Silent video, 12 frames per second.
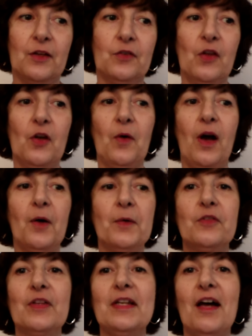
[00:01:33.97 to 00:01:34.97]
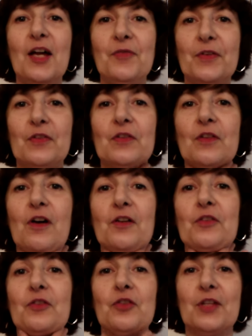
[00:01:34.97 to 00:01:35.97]
So our saliva
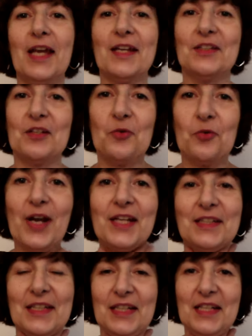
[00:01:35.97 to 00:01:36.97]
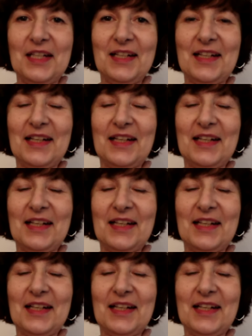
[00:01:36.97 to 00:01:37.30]
starts to get ready.